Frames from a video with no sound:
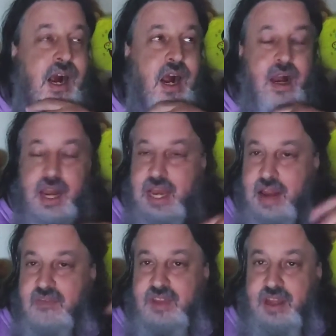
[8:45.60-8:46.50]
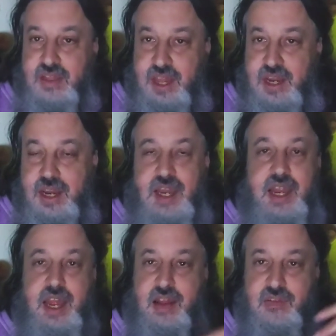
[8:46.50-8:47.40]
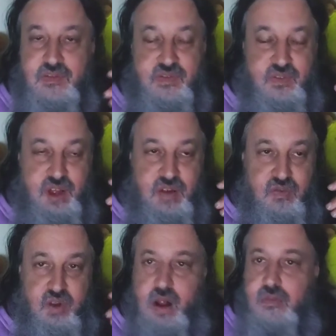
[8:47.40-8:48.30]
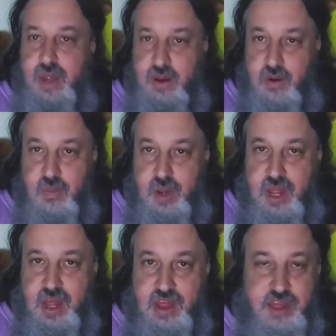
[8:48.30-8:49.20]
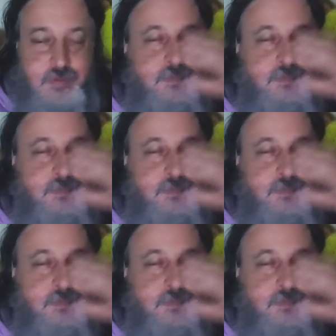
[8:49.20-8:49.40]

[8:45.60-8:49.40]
Uh, I have done that. I have uh, followed my own path.